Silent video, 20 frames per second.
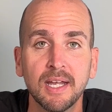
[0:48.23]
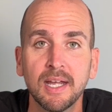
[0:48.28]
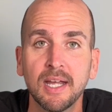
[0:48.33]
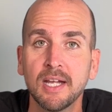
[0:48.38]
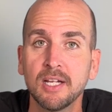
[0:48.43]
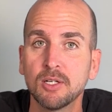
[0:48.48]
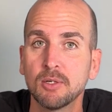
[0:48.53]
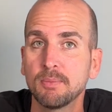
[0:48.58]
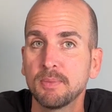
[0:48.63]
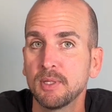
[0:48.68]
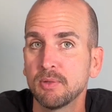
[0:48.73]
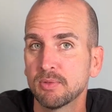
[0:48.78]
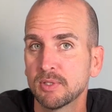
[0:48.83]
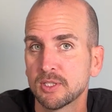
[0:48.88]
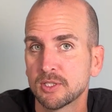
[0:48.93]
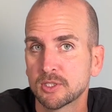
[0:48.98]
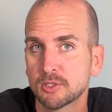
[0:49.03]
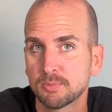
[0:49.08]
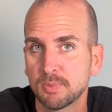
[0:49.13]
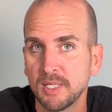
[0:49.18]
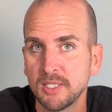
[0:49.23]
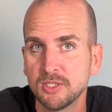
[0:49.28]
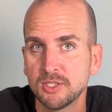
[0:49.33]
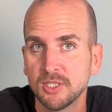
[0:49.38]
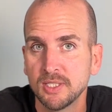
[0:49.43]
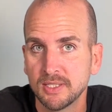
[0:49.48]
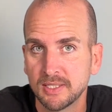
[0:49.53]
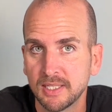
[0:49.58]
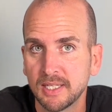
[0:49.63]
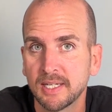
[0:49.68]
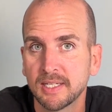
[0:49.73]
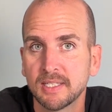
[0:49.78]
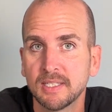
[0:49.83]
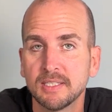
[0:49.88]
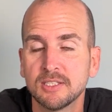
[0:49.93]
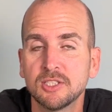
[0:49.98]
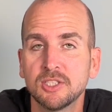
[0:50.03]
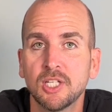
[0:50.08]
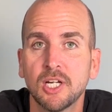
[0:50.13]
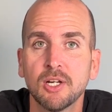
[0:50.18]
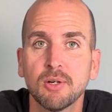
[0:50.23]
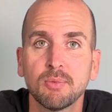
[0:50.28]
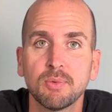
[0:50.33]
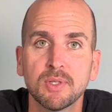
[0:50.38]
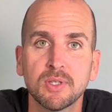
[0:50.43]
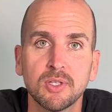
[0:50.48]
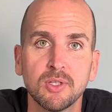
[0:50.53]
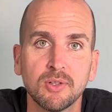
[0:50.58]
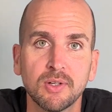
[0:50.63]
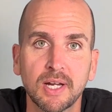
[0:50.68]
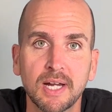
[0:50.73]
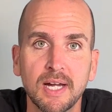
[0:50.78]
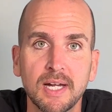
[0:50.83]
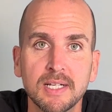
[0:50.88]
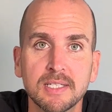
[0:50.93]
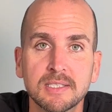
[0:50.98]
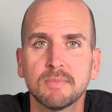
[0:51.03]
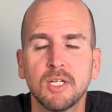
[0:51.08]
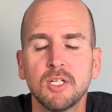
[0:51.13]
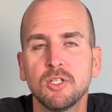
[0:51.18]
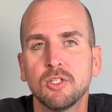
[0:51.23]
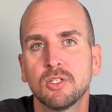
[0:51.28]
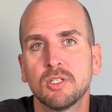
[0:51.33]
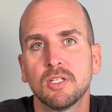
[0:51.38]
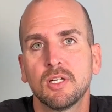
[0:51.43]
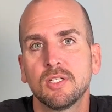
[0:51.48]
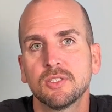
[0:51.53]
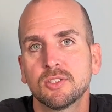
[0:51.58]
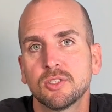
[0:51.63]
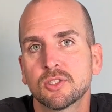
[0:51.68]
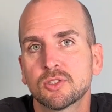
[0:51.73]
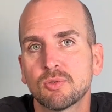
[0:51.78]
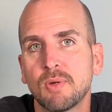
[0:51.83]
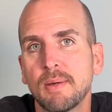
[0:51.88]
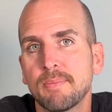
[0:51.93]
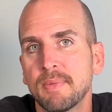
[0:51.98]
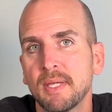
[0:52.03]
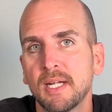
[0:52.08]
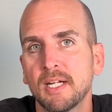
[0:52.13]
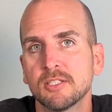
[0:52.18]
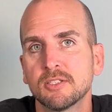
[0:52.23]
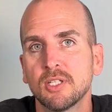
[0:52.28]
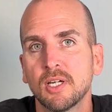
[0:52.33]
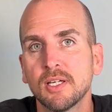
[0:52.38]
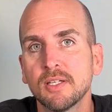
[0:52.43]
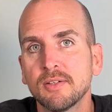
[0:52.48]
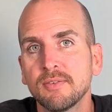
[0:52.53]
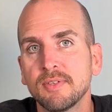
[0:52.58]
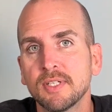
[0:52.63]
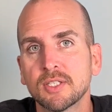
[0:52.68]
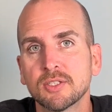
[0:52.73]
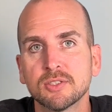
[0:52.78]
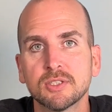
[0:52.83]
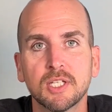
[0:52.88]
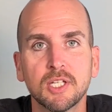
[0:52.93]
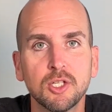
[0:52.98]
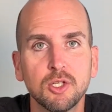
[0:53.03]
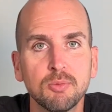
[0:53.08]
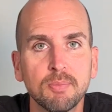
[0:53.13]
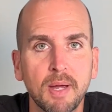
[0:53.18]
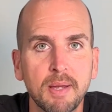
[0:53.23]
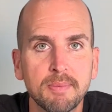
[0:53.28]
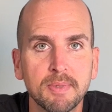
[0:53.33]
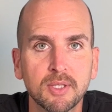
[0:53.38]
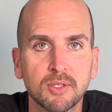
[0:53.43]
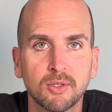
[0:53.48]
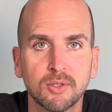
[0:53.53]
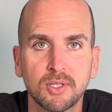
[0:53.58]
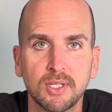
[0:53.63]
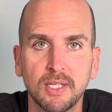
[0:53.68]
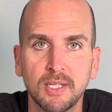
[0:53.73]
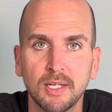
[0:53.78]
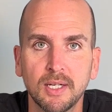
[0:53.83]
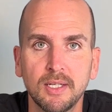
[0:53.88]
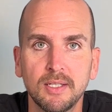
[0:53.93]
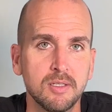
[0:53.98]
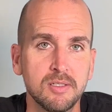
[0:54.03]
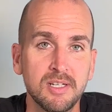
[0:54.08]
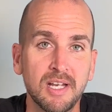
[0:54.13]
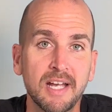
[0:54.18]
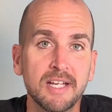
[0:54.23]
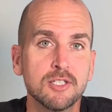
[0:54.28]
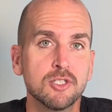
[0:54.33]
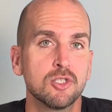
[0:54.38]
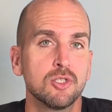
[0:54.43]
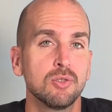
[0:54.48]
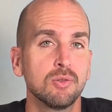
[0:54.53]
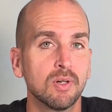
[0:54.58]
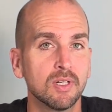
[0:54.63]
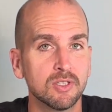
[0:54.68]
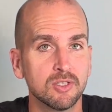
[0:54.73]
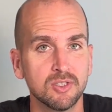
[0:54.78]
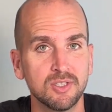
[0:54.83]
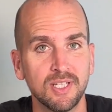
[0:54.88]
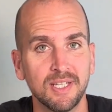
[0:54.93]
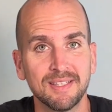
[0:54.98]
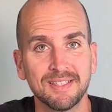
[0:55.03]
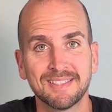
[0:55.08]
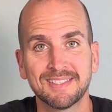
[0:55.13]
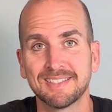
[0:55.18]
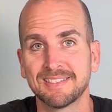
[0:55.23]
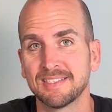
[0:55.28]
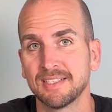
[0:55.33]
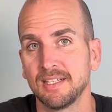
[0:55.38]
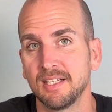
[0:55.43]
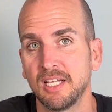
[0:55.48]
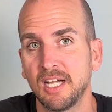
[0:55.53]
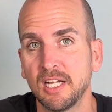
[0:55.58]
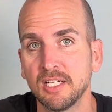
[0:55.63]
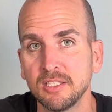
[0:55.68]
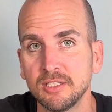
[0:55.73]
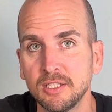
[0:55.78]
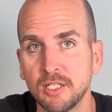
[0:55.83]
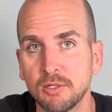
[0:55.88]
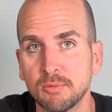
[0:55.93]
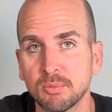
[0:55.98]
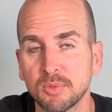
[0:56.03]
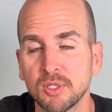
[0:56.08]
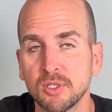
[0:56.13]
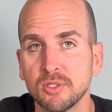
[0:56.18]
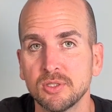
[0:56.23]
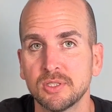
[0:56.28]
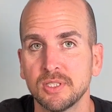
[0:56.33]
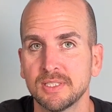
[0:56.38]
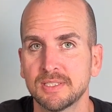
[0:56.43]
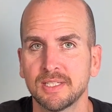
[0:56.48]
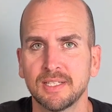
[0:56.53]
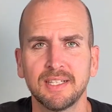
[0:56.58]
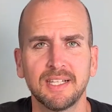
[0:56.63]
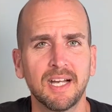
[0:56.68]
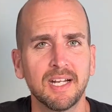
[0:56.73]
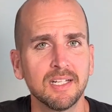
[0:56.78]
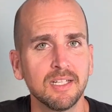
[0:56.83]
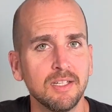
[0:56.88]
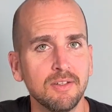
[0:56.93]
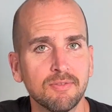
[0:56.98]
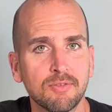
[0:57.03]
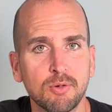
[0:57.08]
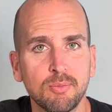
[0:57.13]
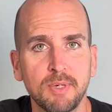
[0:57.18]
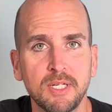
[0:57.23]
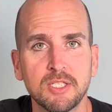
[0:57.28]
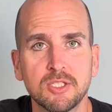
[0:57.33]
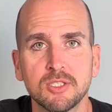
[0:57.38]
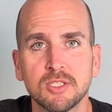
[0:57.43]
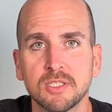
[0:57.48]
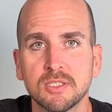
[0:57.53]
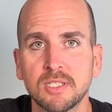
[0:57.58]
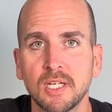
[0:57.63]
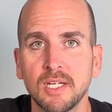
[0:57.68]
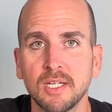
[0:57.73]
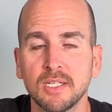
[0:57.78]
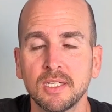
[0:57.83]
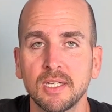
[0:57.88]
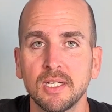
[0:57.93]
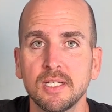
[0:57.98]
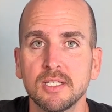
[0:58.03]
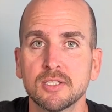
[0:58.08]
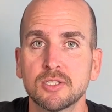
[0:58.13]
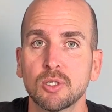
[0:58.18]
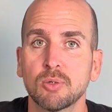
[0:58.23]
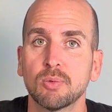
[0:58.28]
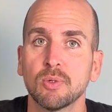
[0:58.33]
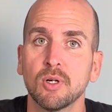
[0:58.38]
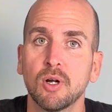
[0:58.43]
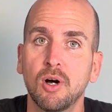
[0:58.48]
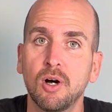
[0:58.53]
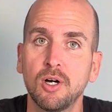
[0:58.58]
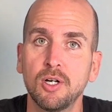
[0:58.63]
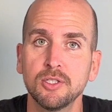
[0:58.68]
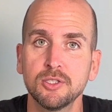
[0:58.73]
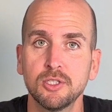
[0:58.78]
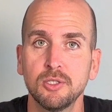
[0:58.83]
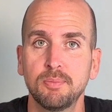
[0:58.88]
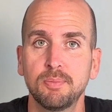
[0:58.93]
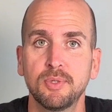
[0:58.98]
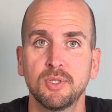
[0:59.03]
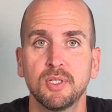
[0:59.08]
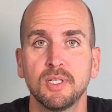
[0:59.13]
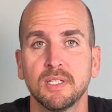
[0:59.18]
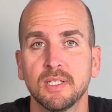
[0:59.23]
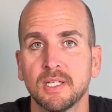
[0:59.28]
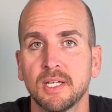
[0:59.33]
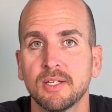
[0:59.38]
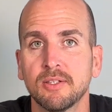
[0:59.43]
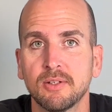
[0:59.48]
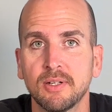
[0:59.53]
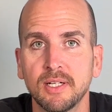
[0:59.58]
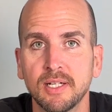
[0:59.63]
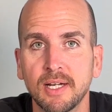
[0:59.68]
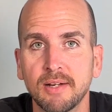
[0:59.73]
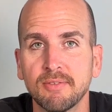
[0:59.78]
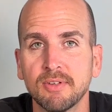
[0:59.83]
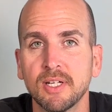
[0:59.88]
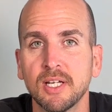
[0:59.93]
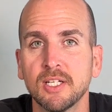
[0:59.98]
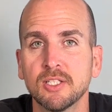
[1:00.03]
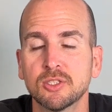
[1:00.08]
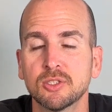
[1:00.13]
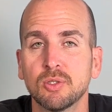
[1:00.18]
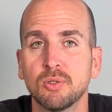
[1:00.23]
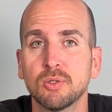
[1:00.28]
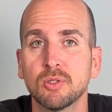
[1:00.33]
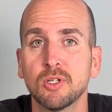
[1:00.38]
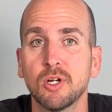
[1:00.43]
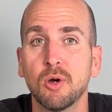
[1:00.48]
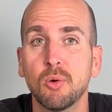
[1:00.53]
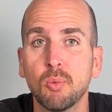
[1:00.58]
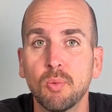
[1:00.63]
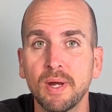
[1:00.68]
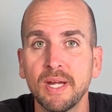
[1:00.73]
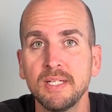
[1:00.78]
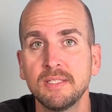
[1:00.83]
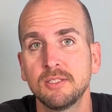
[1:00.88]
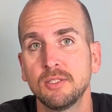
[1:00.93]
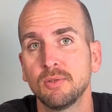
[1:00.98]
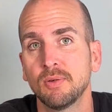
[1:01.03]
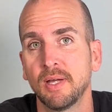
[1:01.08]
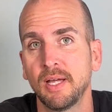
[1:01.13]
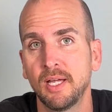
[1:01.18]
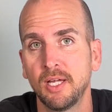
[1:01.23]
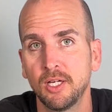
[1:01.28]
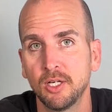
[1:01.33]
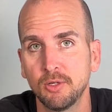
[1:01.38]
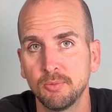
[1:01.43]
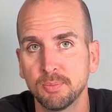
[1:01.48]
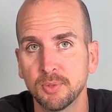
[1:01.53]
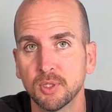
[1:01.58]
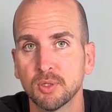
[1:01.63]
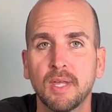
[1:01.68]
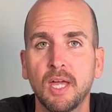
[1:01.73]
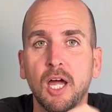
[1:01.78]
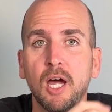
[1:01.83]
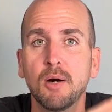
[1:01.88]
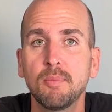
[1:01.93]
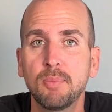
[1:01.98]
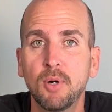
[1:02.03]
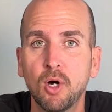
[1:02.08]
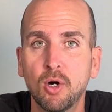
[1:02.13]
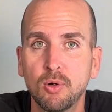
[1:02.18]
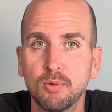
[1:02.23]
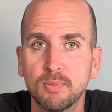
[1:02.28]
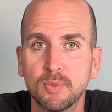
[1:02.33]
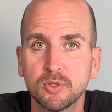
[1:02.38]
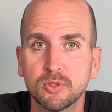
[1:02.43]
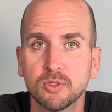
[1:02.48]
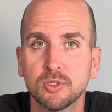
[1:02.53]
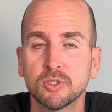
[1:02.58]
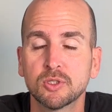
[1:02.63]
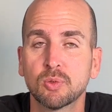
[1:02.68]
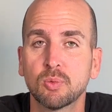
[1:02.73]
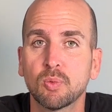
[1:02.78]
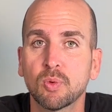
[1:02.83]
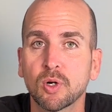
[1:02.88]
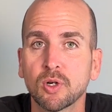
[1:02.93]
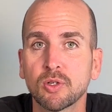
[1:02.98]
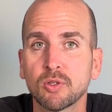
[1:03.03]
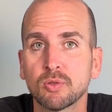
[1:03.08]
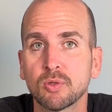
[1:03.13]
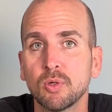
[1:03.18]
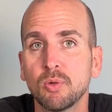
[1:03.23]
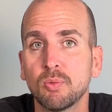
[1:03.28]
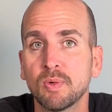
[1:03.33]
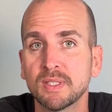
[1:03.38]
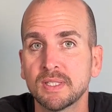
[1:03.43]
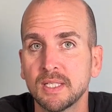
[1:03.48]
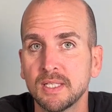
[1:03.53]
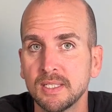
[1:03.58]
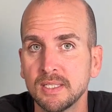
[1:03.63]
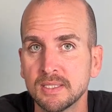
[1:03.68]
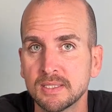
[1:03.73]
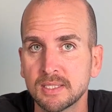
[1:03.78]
and it'll be with a spreadsheet that I can share with you guys. And you can also swap that out to other vehicles that you might be looking at. Now I do understand this is a lot of numbers, it's a lot of information to take in, so we're also putting together at Everyday Solar a way to help you, help homeowners work through what they need